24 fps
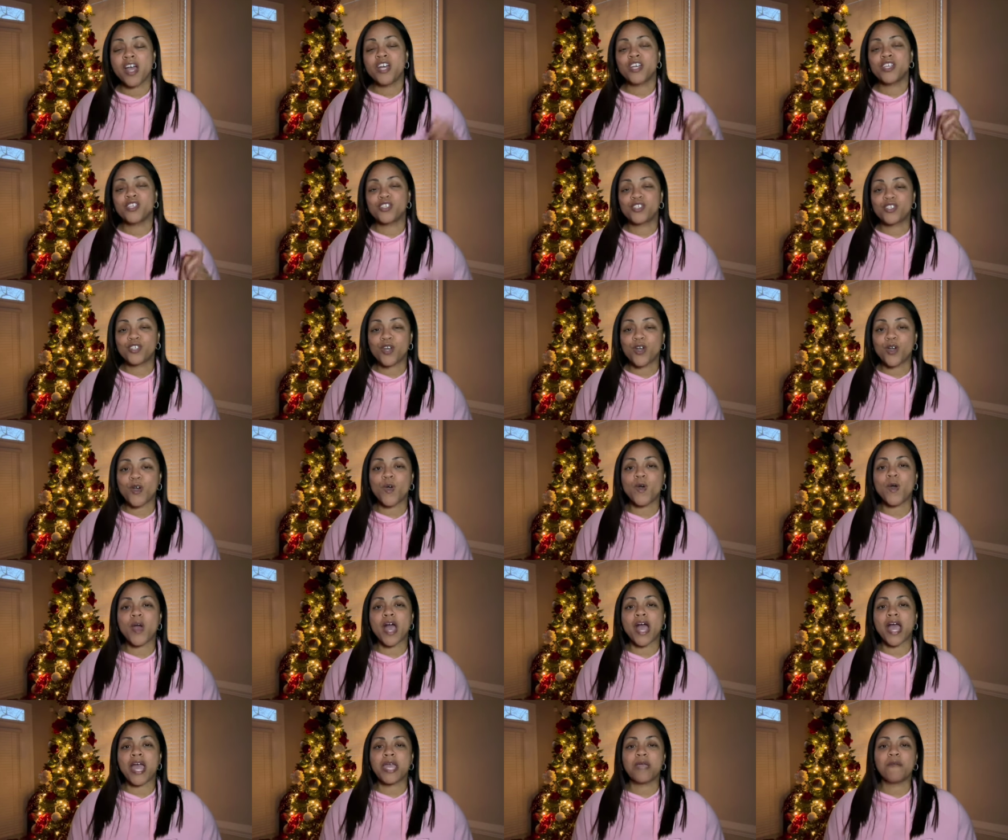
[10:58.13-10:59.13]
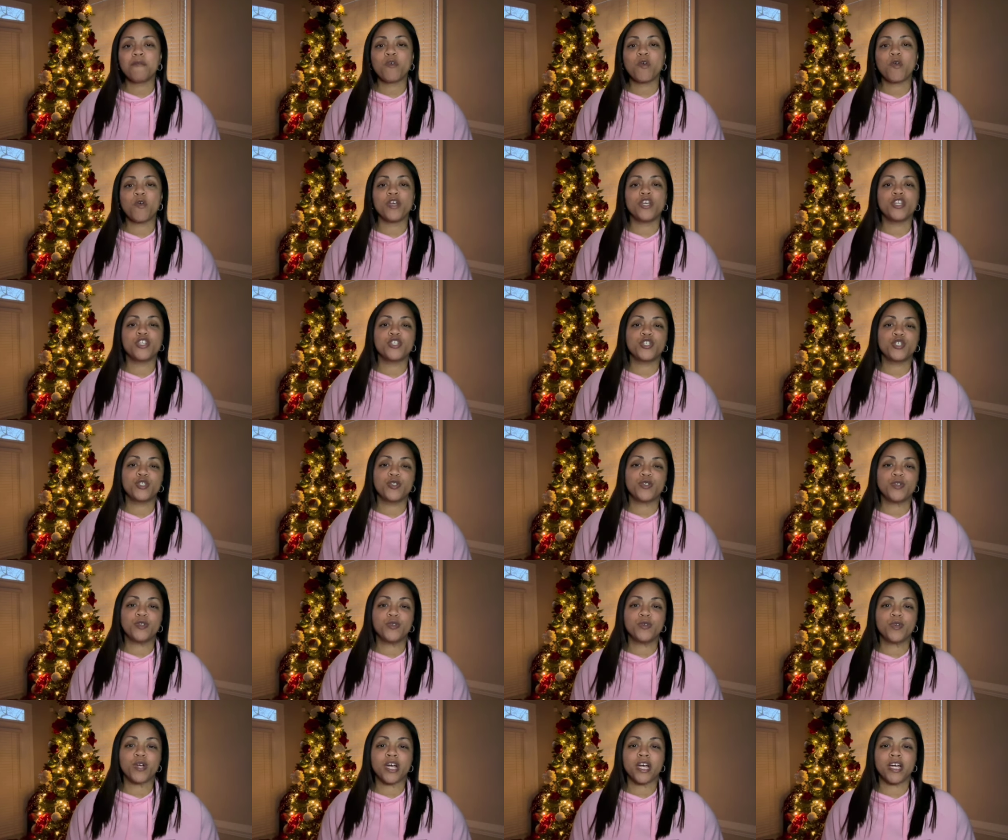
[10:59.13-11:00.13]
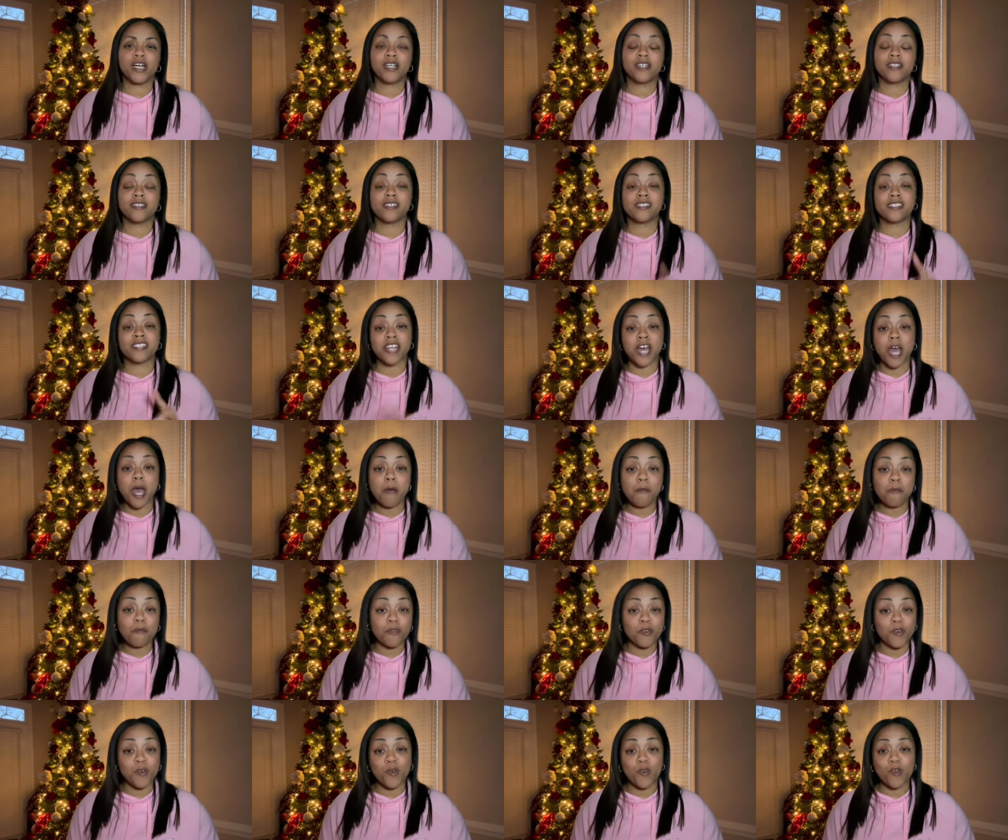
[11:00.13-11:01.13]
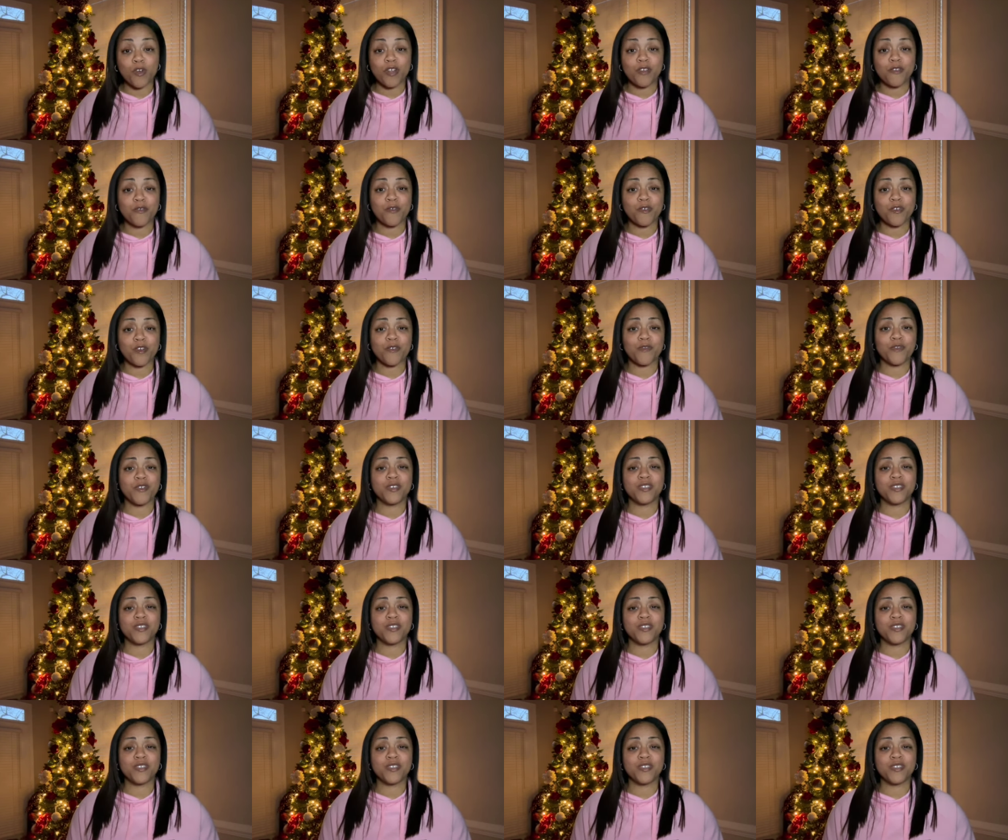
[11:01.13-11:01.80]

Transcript: So I am going to uh, stop recording for a few